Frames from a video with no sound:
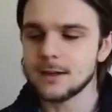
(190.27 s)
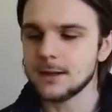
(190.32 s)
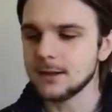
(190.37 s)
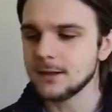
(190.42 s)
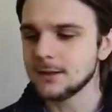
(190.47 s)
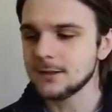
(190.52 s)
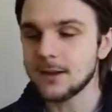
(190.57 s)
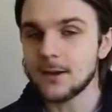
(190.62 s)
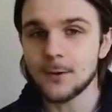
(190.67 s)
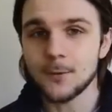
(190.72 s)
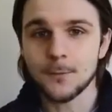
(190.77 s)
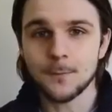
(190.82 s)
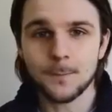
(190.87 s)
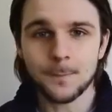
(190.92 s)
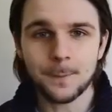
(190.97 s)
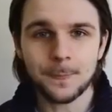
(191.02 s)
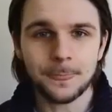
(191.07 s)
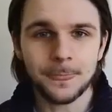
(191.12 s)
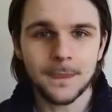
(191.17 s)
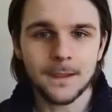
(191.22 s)
So
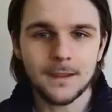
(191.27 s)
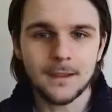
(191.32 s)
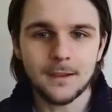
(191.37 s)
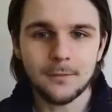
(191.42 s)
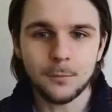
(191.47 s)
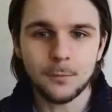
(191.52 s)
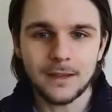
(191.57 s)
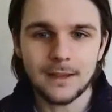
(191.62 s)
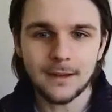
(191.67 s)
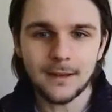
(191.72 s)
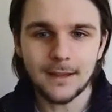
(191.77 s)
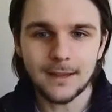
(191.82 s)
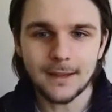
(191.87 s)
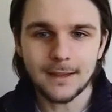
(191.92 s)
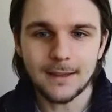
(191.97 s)
if we click